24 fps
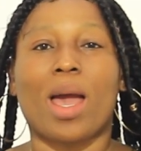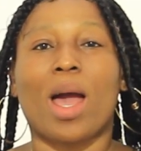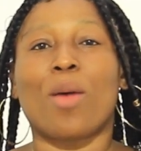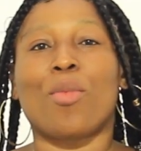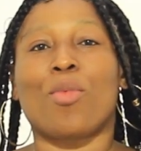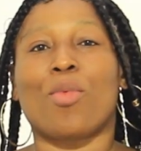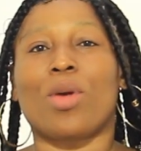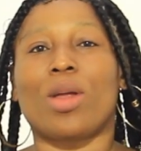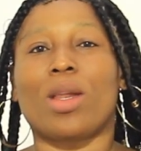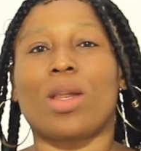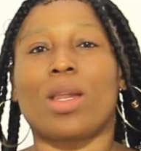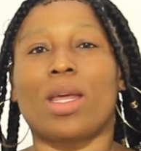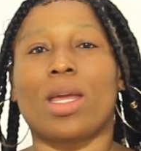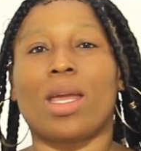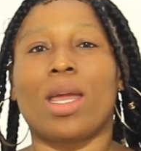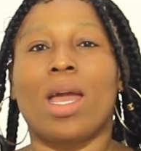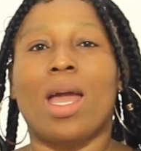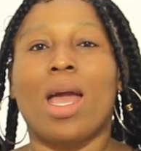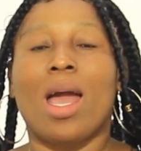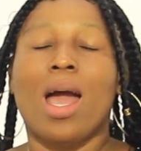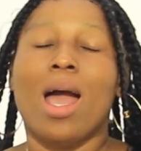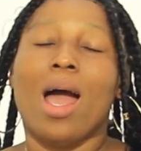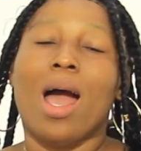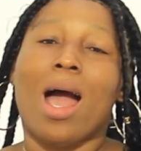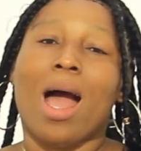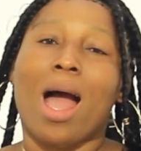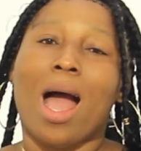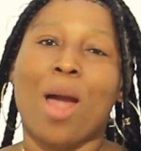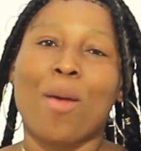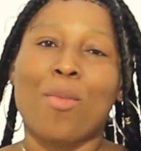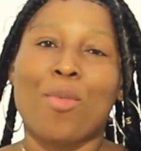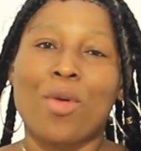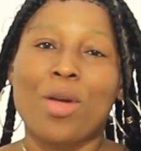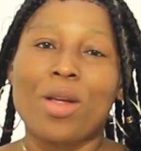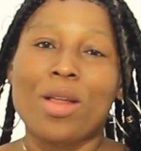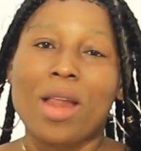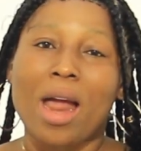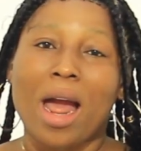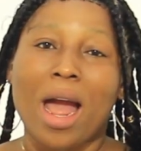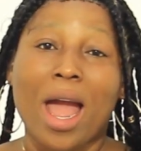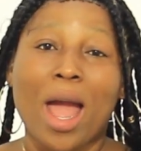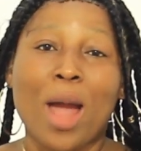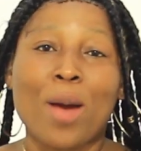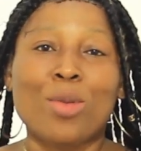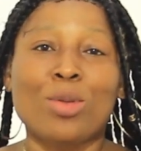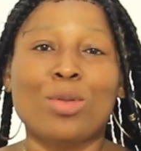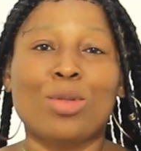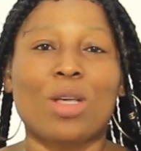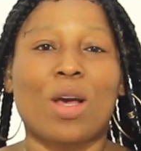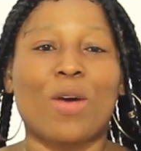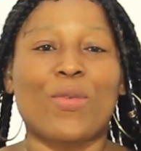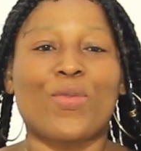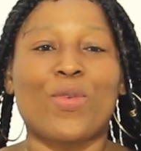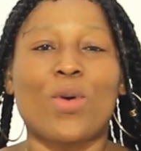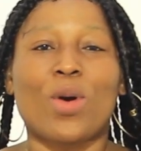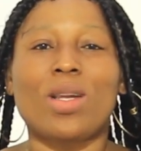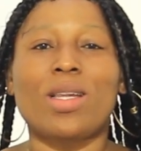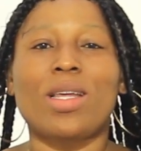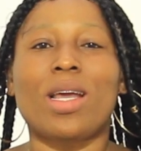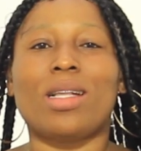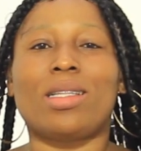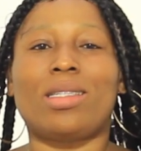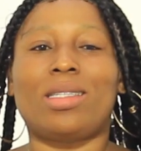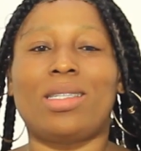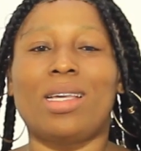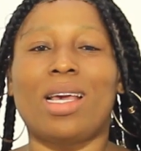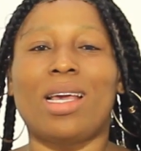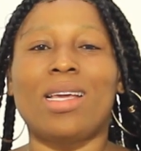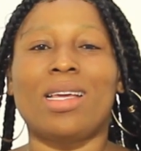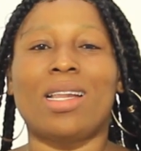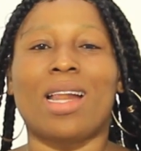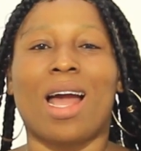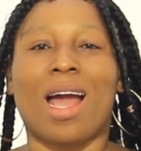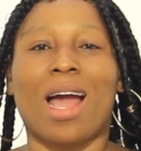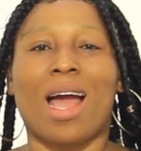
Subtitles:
Abrina, I was a 48 senior